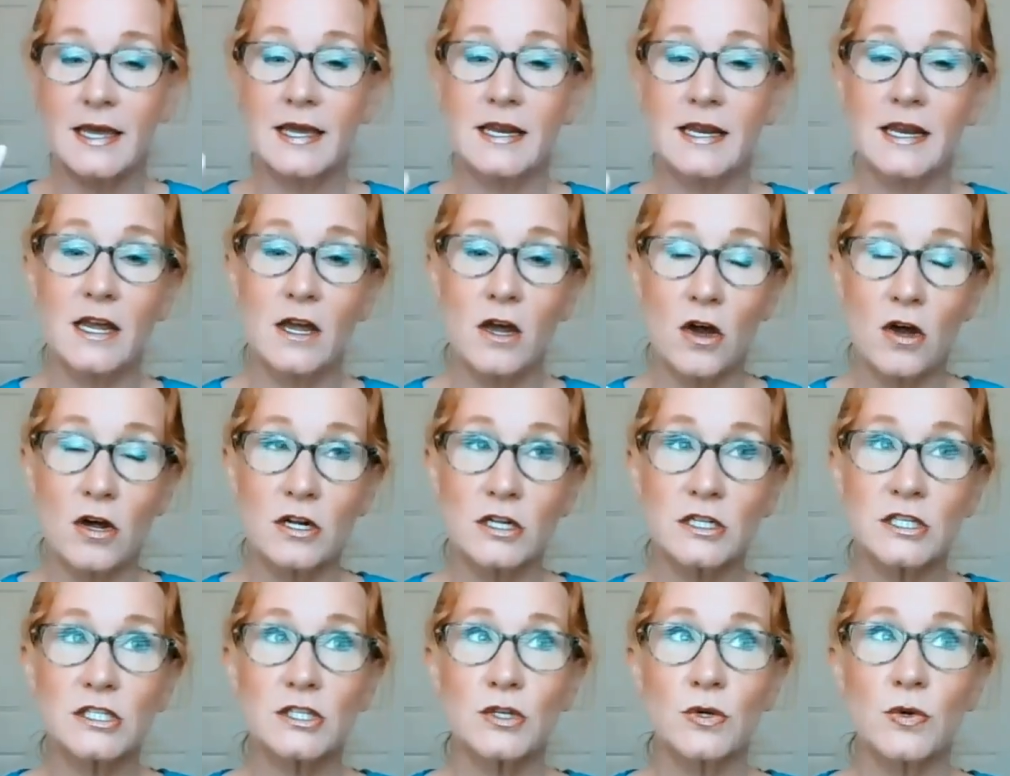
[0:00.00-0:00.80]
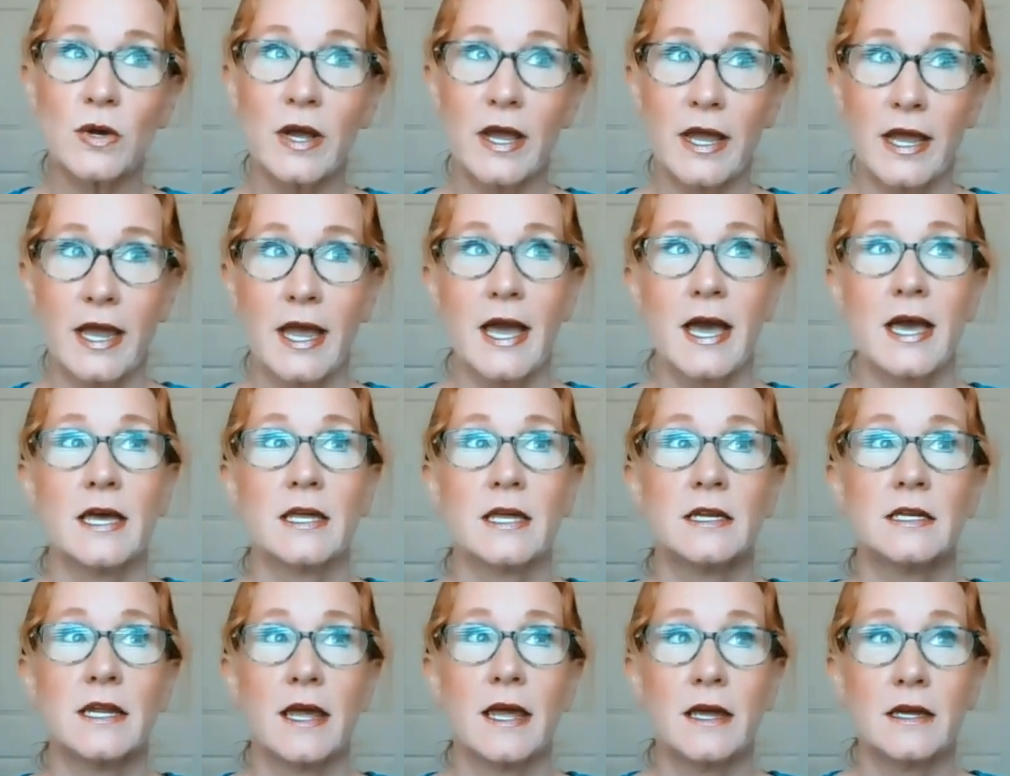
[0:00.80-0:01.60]
And I also
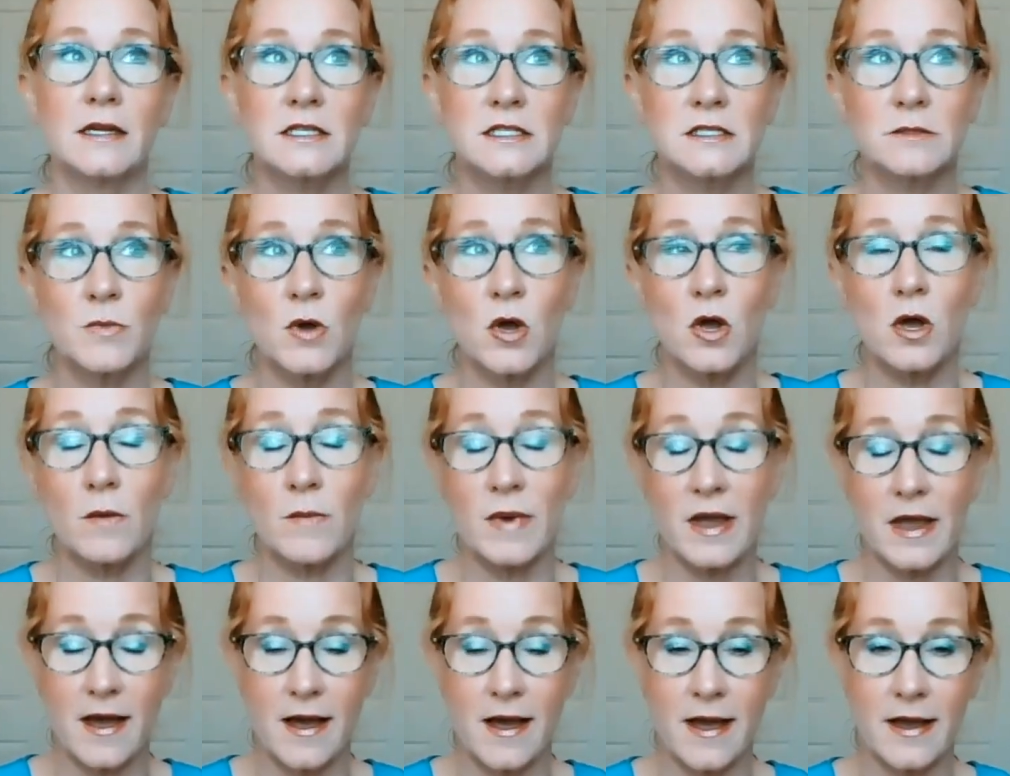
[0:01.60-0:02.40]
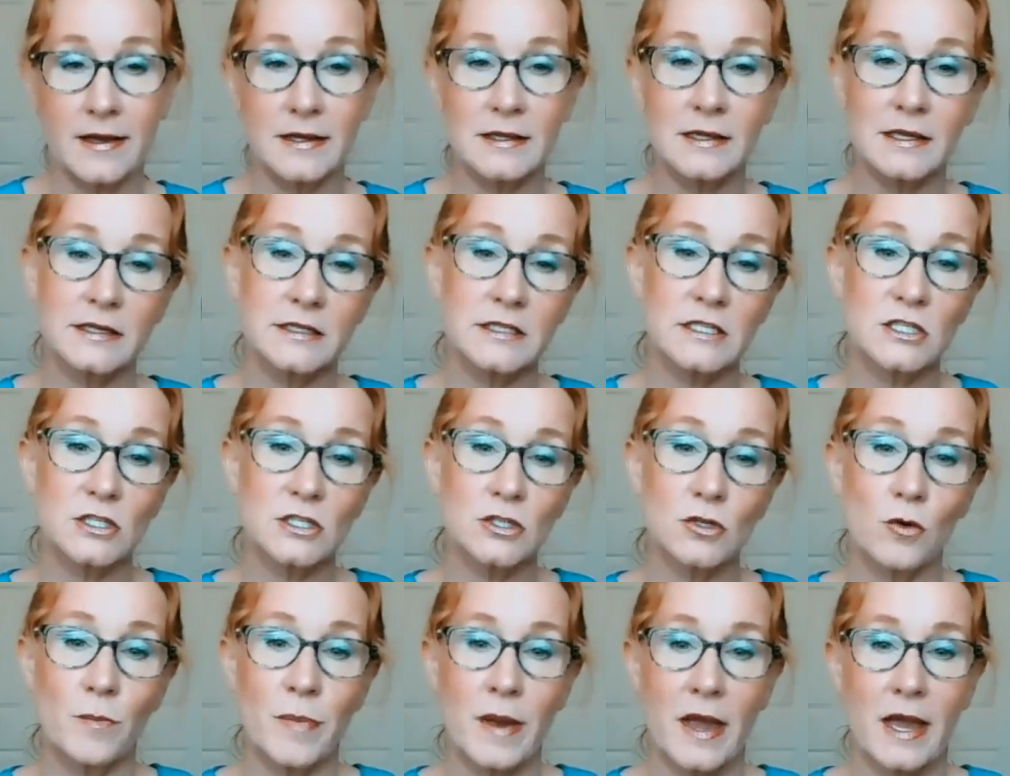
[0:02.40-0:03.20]
had eczema on my eyelids
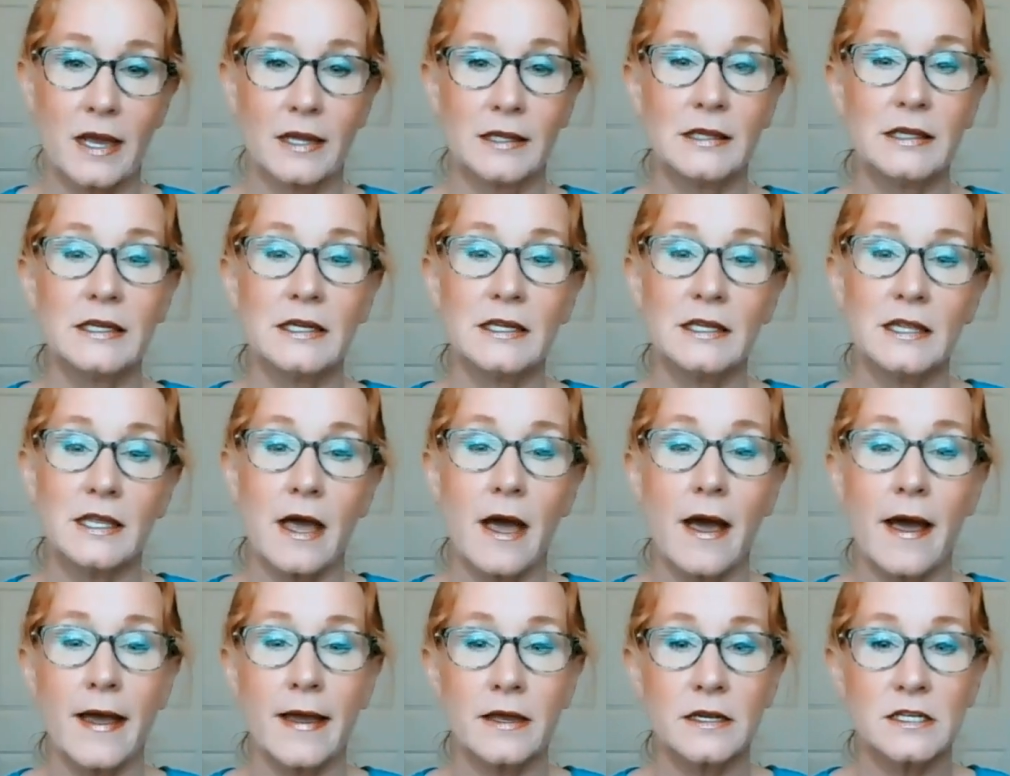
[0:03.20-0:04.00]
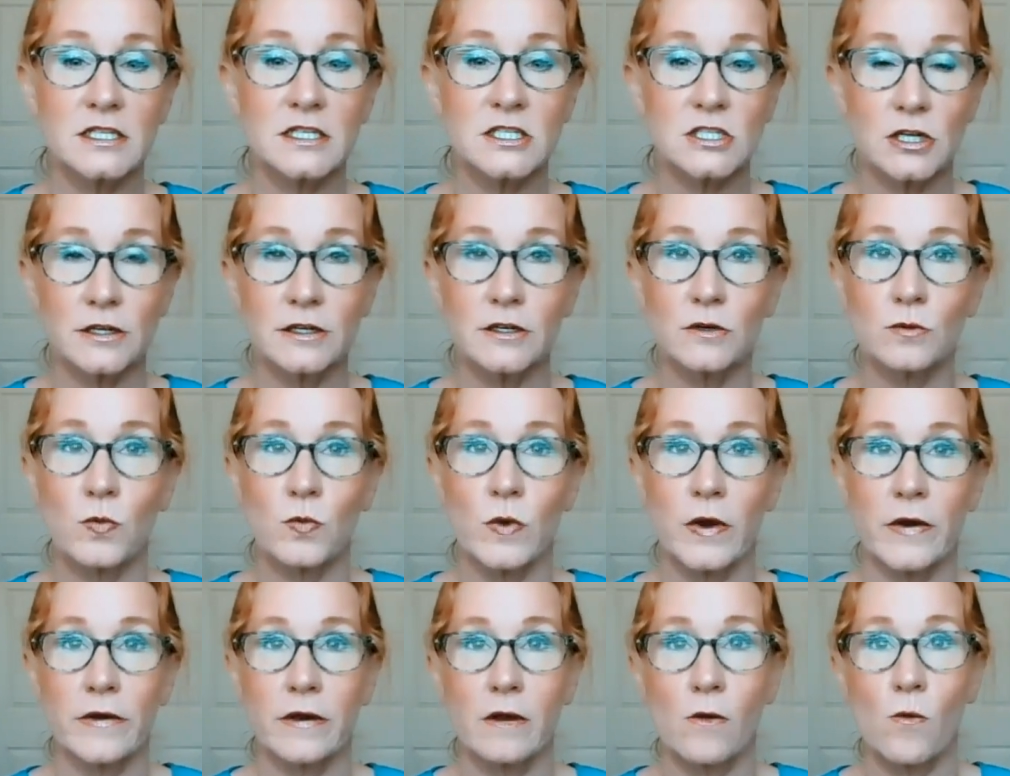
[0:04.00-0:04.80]
so badly that I started
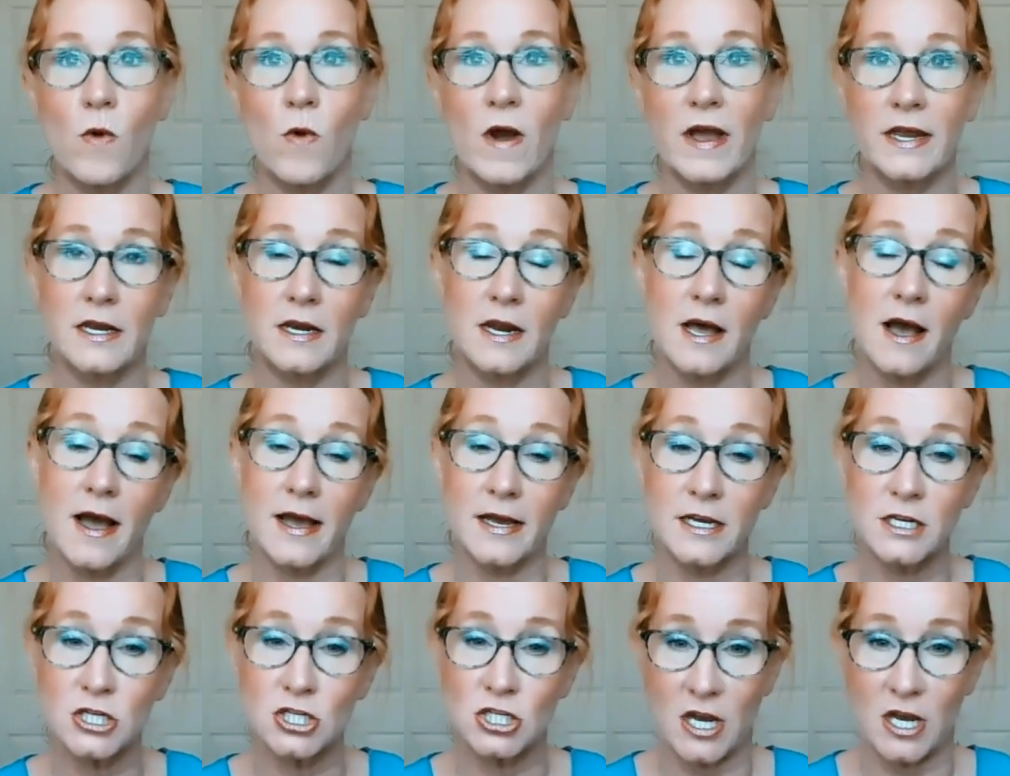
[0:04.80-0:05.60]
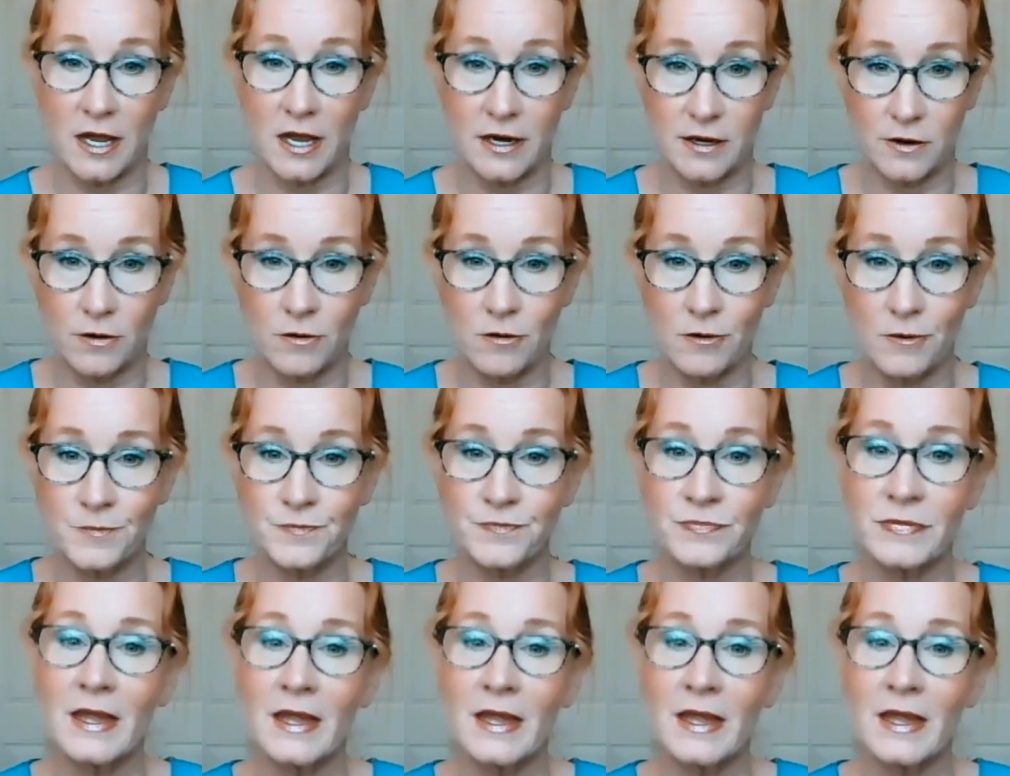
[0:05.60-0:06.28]
wearing white eyeshadow,